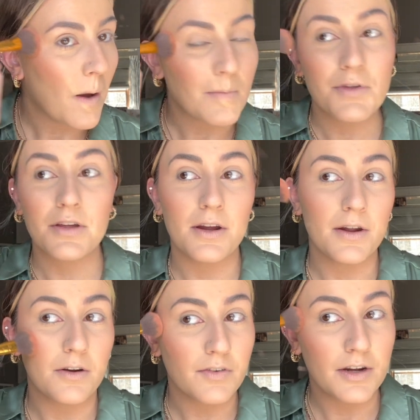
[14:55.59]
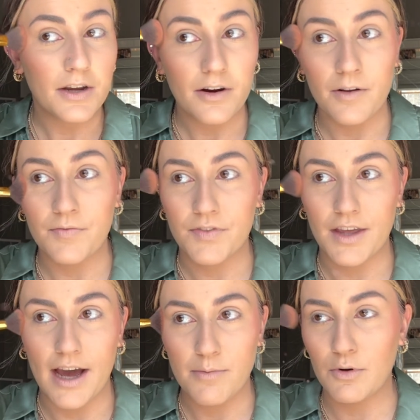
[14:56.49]
I'm just gonna hit over here, the
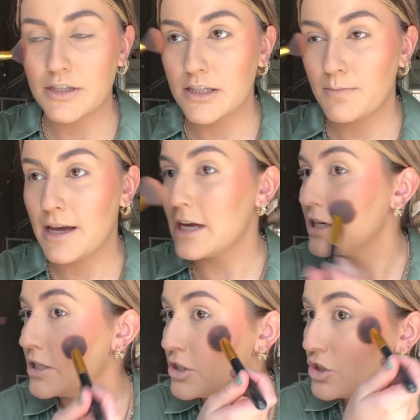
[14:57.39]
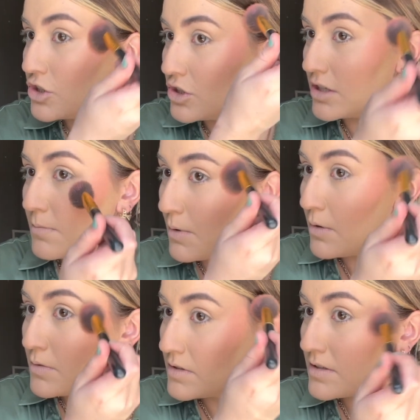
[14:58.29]
high points of my
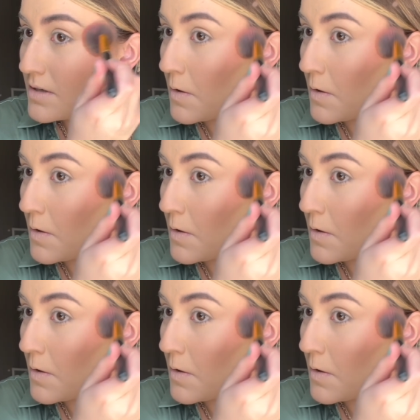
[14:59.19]
cheekbones.